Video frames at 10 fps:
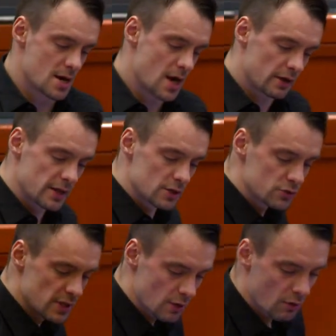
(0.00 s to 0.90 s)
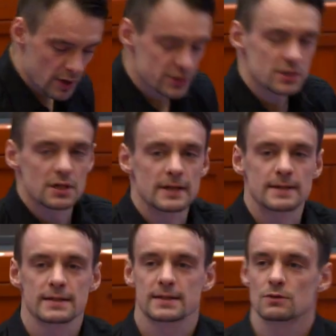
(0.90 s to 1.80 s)
Now, the interesting question
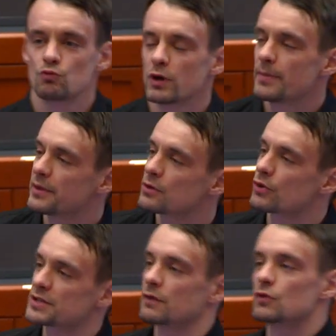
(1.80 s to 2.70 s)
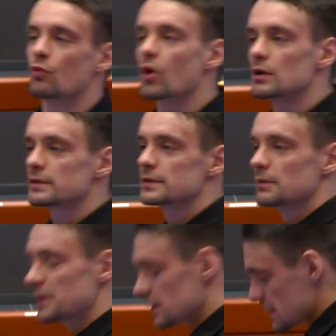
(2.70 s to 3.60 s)
is, what about the rest of the world? So
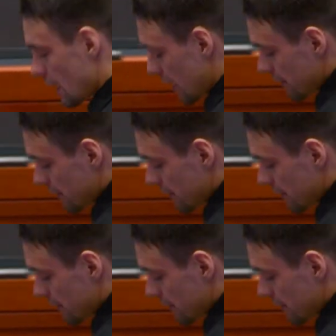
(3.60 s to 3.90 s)
because now